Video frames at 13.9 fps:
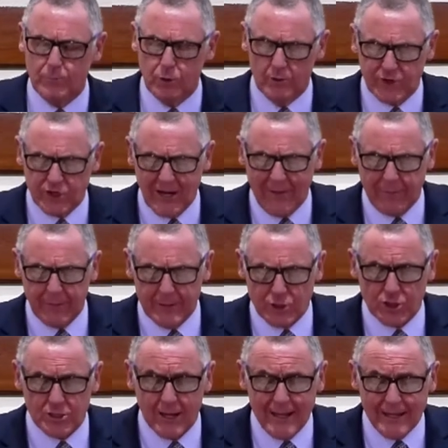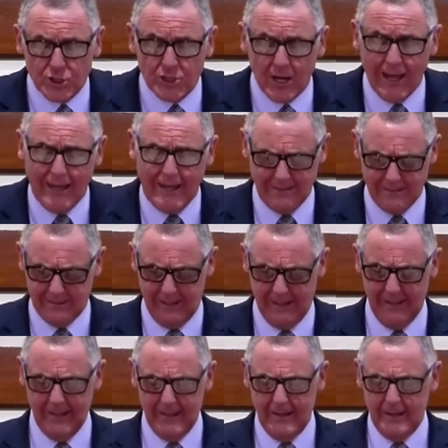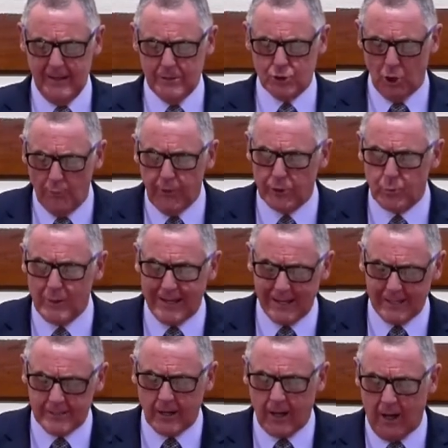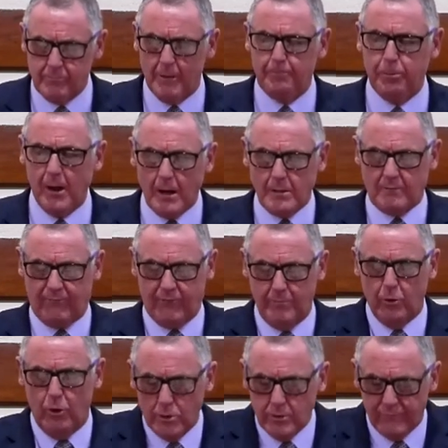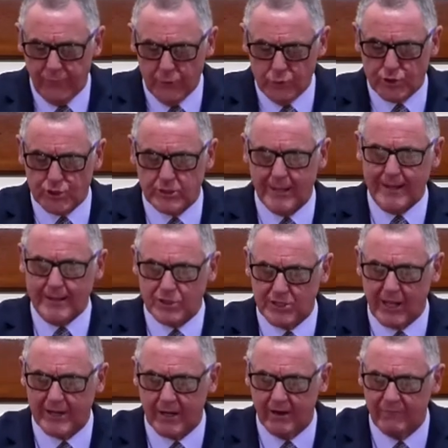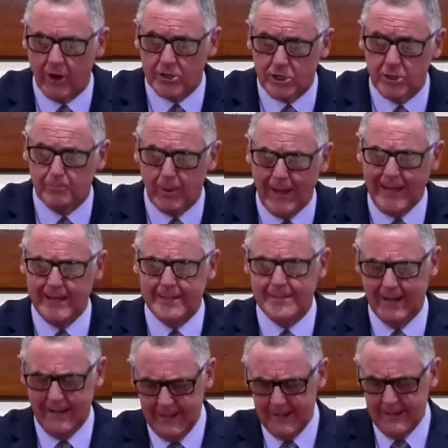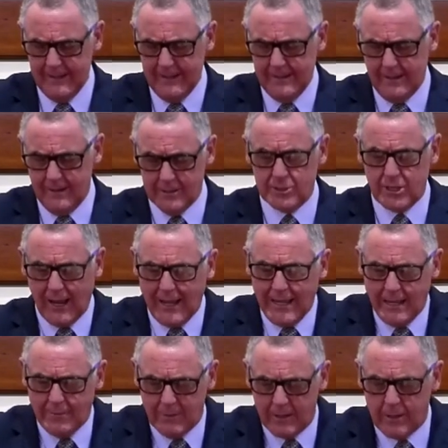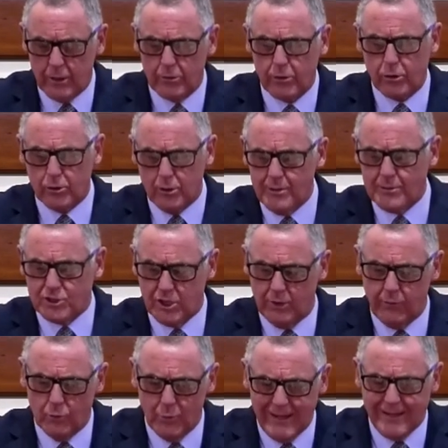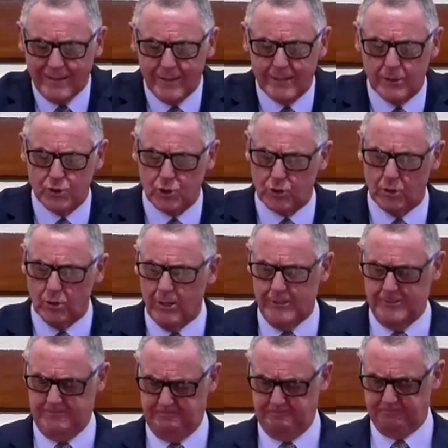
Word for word: you have set this day aside so that we can come apart from all of those things that have occupied our time and our thoughts in the week that is gone,